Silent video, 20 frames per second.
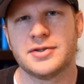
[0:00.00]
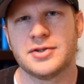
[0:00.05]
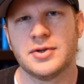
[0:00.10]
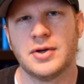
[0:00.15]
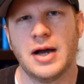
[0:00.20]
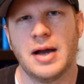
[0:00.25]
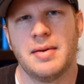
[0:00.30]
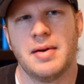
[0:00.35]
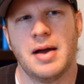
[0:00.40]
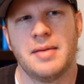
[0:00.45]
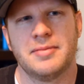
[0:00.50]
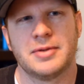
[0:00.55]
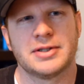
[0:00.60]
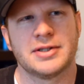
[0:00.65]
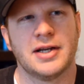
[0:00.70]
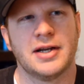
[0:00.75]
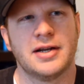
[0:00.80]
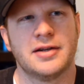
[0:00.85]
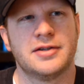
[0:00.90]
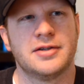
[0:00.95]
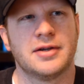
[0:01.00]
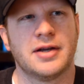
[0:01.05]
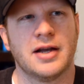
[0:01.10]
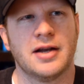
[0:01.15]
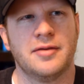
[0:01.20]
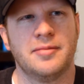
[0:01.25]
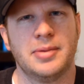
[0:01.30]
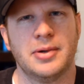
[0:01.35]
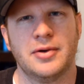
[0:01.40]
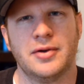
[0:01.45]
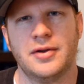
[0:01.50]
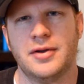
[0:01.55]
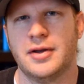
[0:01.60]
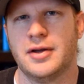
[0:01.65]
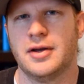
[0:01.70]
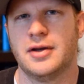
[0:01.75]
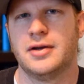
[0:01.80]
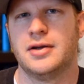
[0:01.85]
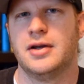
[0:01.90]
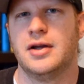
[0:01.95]
So I'm excited to kind of build
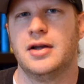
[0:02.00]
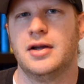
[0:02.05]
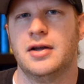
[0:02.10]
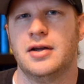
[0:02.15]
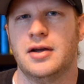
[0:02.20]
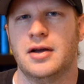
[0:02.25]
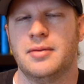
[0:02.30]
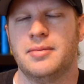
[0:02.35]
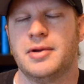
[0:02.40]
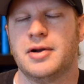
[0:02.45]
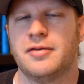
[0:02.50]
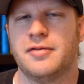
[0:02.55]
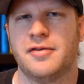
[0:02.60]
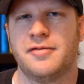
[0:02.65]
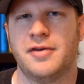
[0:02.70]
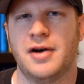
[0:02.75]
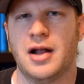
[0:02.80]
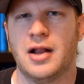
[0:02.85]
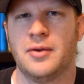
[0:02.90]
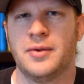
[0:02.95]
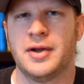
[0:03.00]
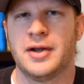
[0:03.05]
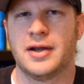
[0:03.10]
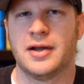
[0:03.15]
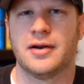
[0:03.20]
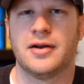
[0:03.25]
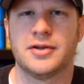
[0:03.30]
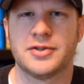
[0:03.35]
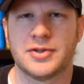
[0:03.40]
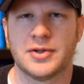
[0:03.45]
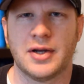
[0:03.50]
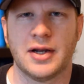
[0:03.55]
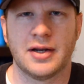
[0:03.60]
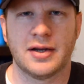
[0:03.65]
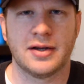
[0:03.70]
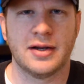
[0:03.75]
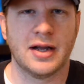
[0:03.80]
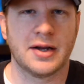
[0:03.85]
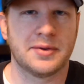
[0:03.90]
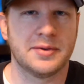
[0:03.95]
a bit of a following and also kind
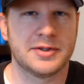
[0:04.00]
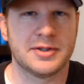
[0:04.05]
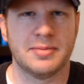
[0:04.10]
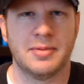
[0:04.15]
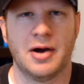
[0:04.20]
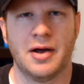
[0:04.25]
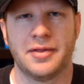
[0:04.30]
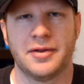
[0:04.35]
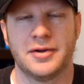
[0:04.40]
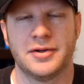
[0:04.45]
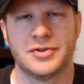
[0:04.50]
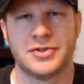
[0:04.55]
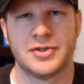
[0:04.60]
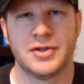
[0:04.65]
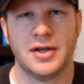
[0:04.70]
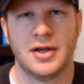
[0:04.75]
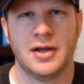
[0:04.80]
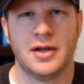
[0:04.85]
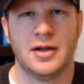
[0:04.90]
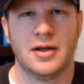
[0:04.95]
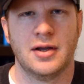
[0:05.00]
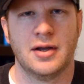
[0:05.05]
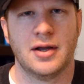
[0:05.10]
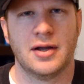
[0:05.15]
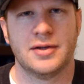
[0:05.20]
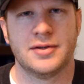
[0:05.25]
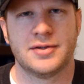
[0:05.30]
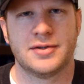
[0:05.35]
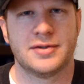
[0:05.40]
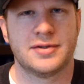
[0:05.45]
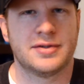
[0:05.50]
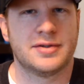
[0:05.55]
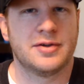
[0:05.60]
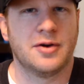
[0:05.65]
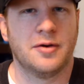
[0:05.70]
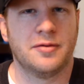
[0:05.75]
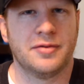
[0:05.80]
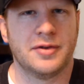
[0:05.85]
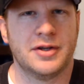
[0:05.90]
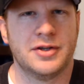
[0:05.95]
of connect with some authors and
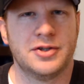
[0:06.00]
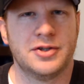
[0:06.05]
hopefully